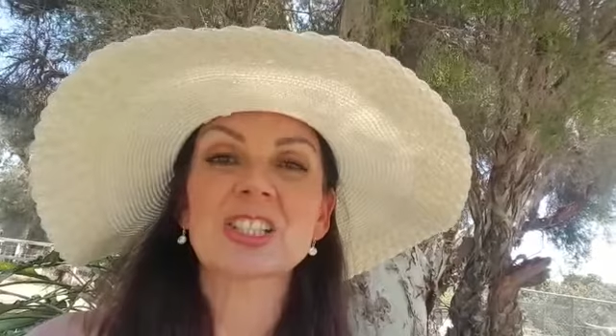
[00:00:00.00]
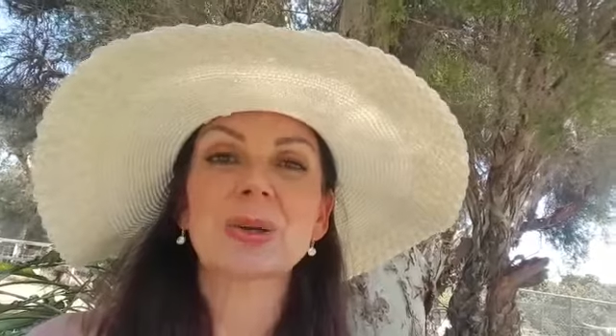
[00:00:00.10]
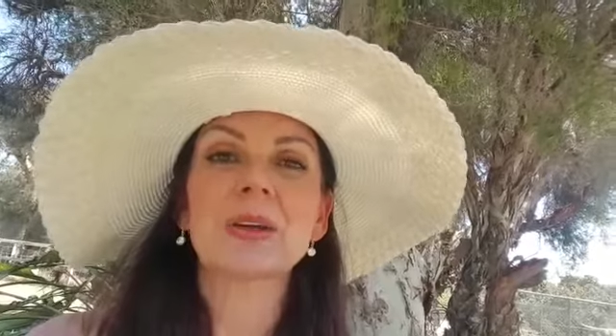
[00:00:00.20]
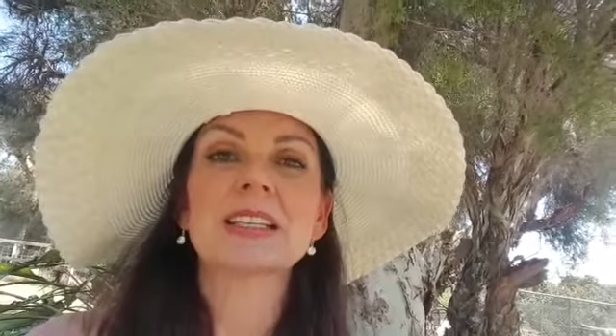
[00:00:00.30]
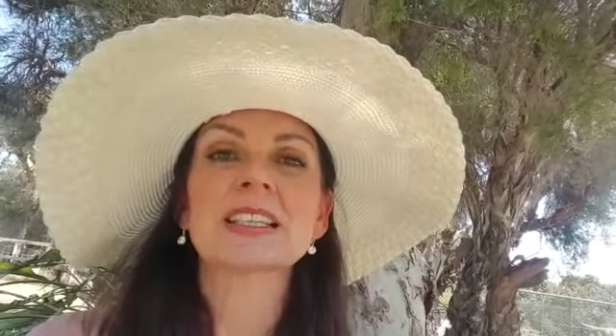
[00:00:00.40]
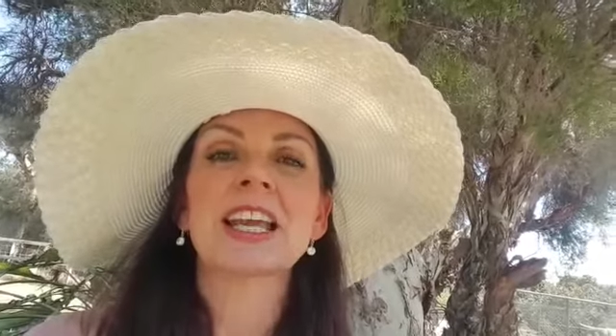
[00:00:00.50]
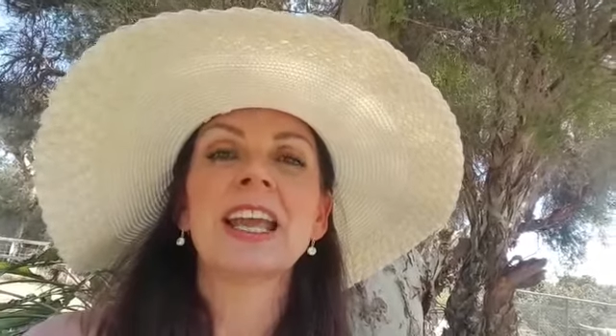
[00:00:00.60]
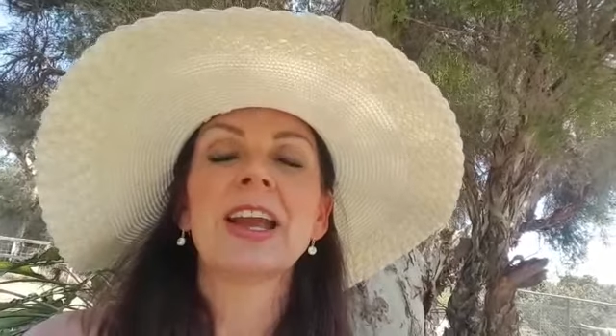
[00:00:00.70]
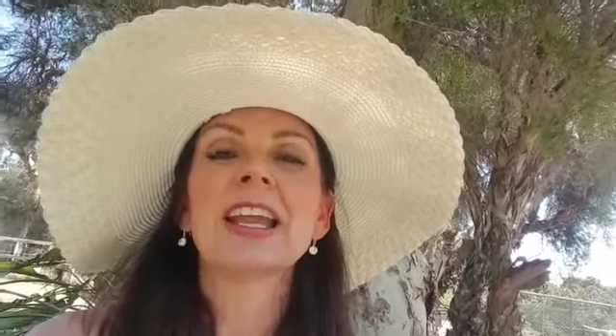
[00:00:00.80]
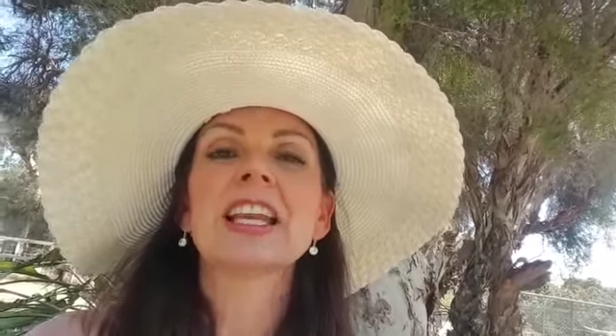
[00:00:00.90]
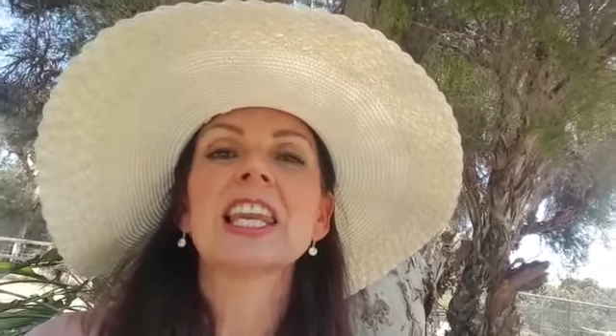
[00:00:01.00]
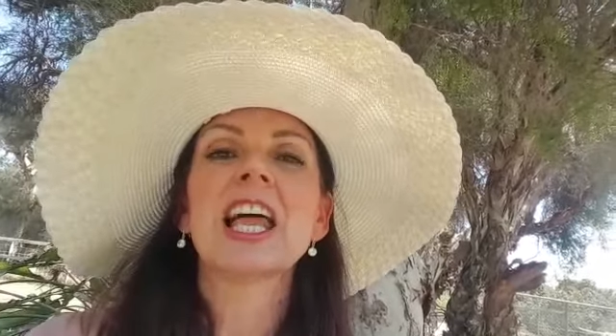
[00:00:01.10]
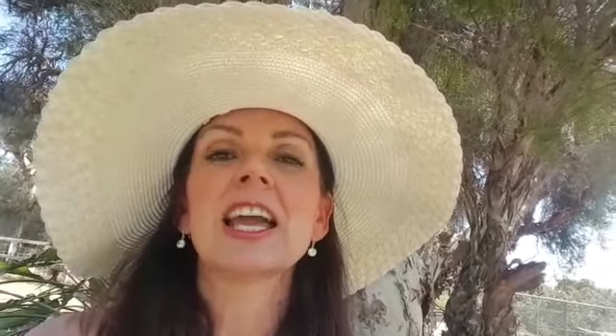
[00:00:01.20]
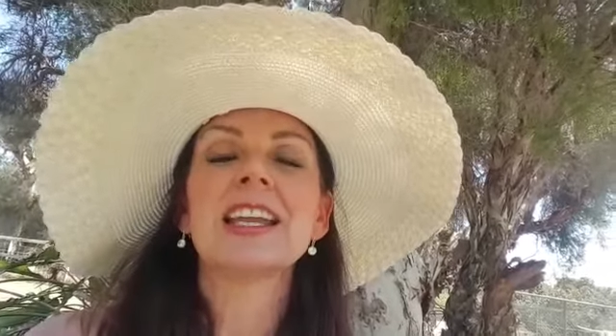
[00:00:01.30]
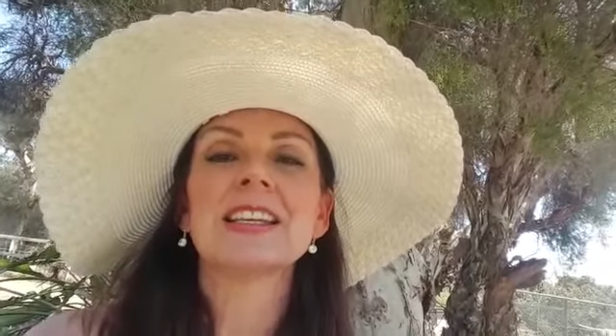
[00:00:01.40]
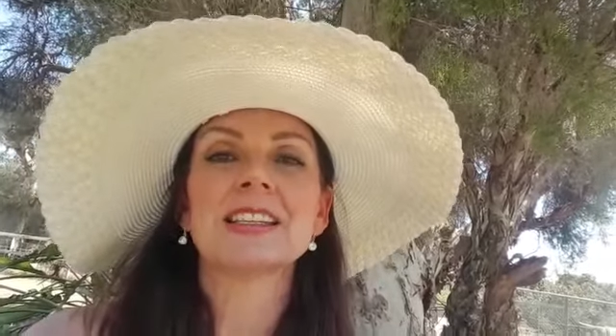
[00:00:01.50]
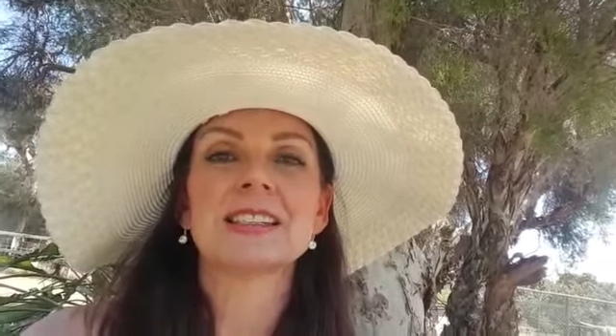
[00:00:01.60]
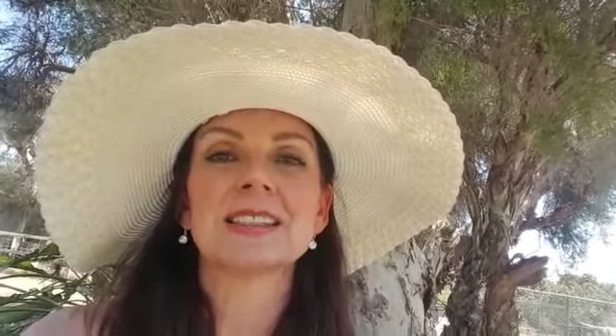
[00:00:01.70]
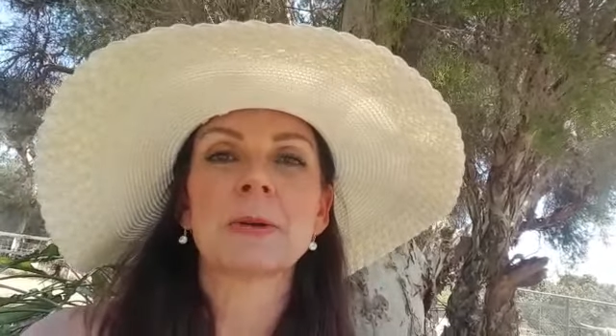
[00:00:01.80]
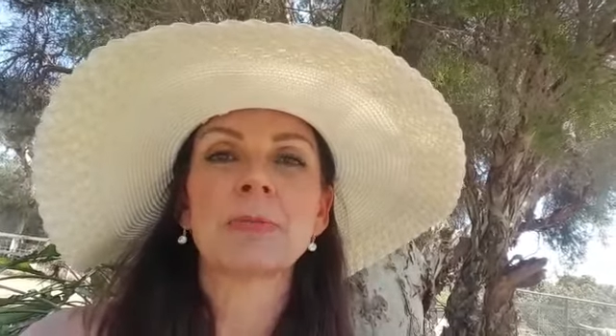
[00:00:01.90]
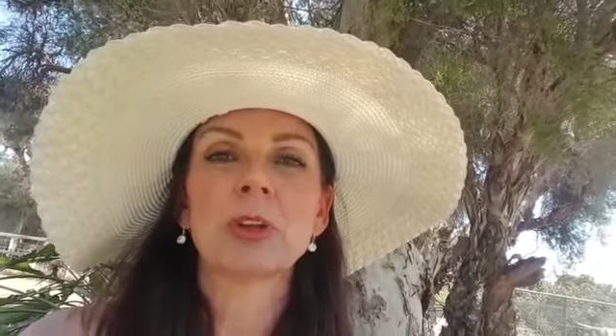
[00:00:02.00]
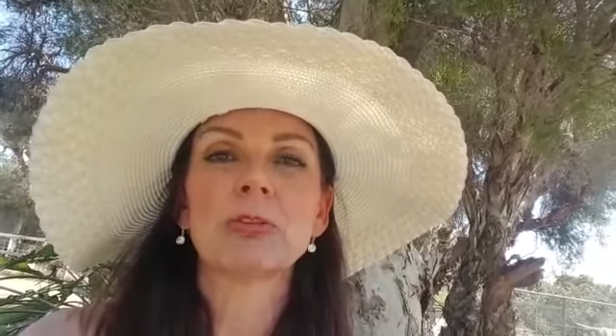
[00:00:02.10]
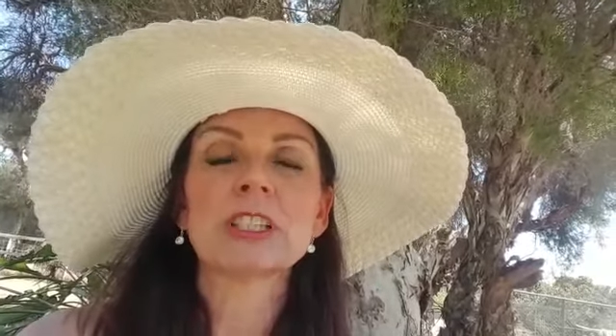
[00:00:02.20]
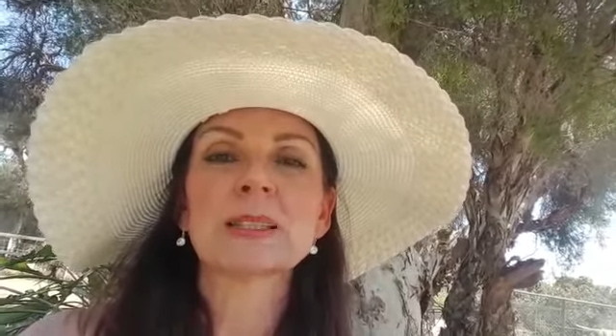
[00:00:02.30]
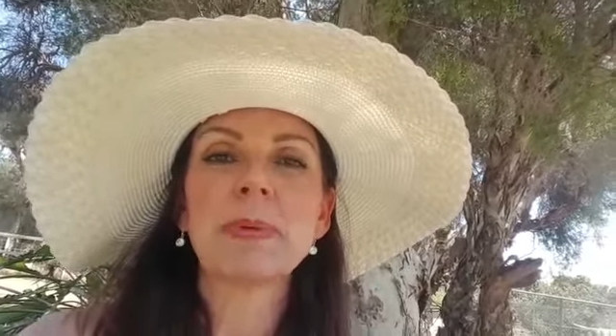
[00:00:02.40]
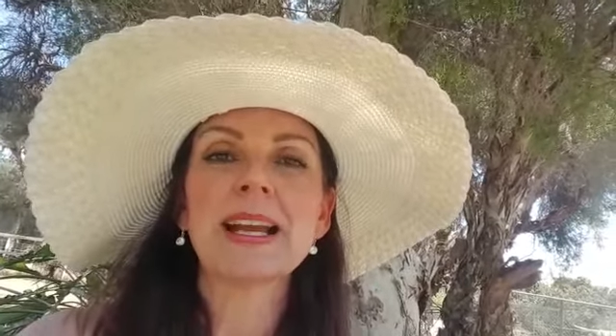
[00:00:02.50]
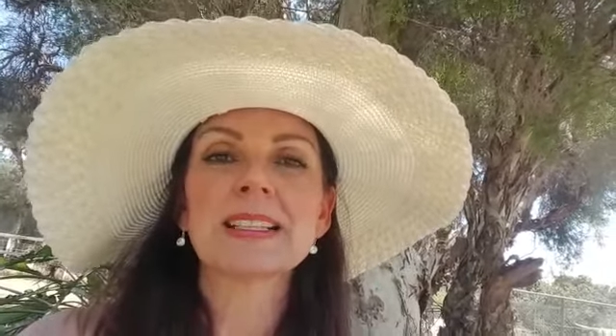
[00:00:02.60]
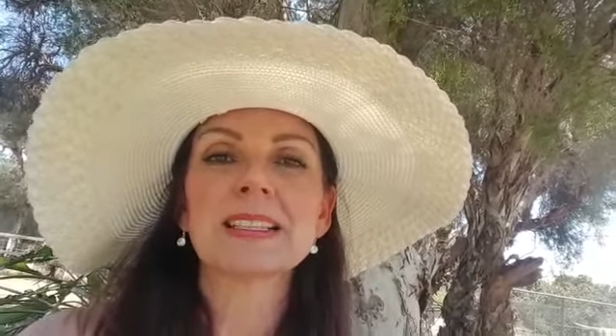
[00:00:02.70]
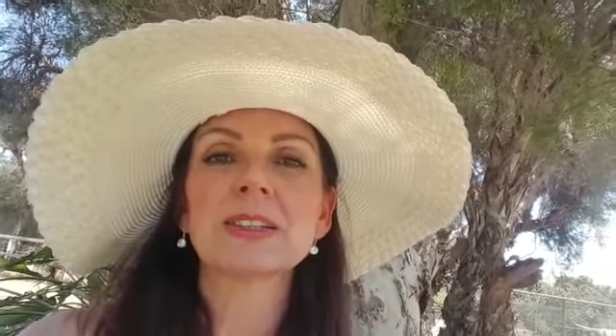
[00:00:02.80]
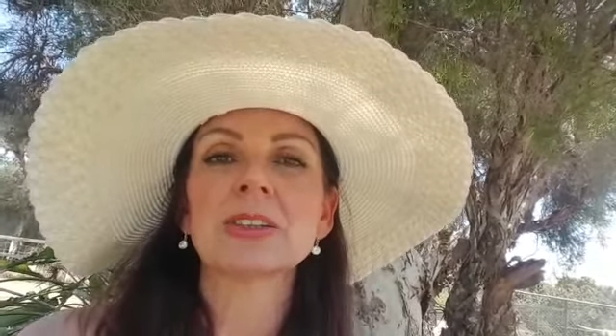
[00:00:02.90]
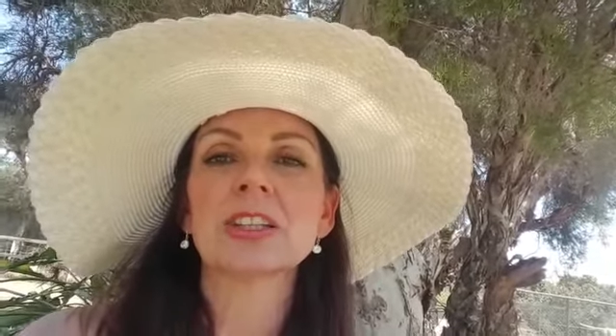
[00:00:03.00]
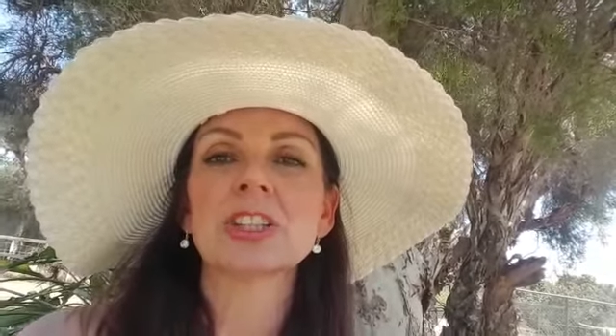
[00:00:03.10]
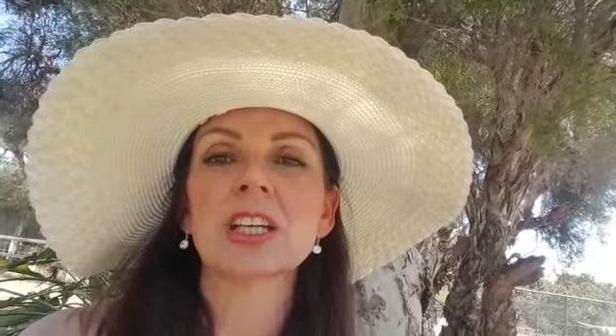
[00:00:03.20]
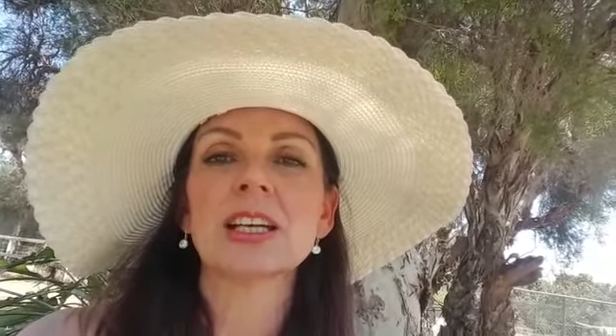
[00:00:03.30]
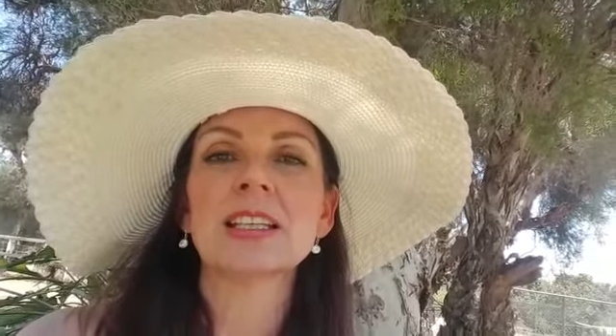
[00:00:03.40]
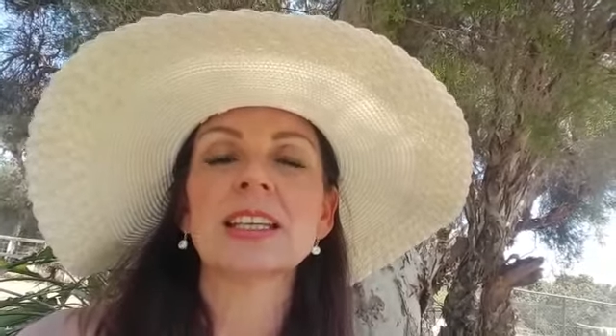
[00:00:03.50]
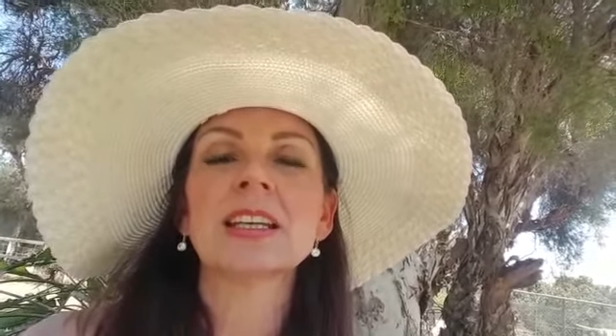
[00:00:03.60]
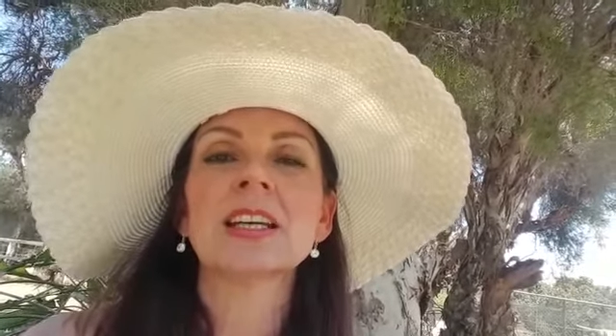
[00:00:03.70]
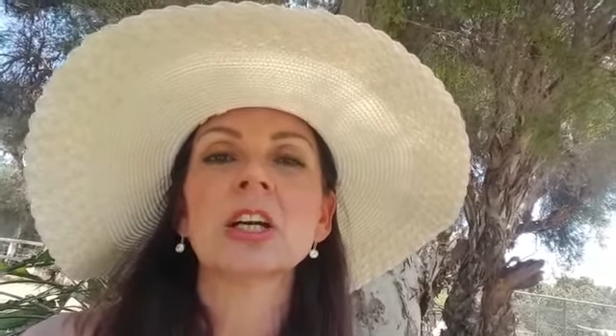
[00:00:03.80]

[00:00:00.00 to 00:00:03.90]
do it in lightness, respecting the journey,